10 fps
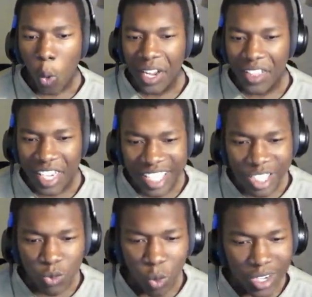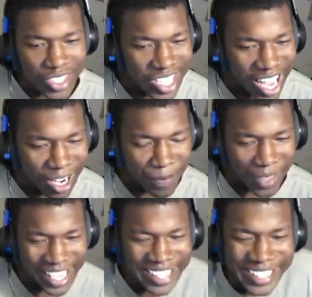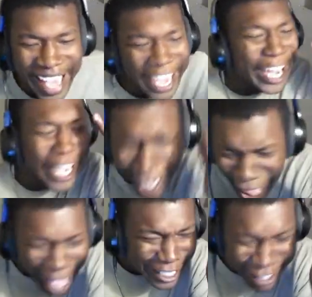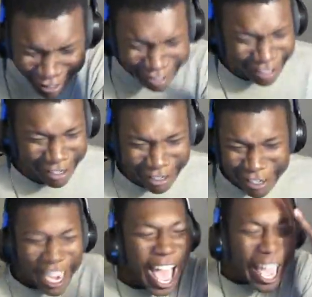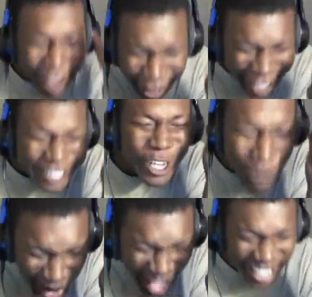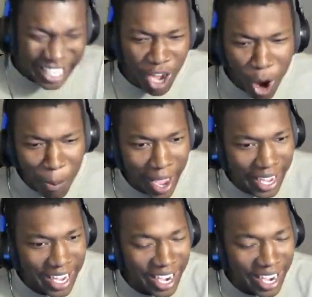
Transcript: Wait, did it just one-shot him? It said crash! I crash your body! Oh my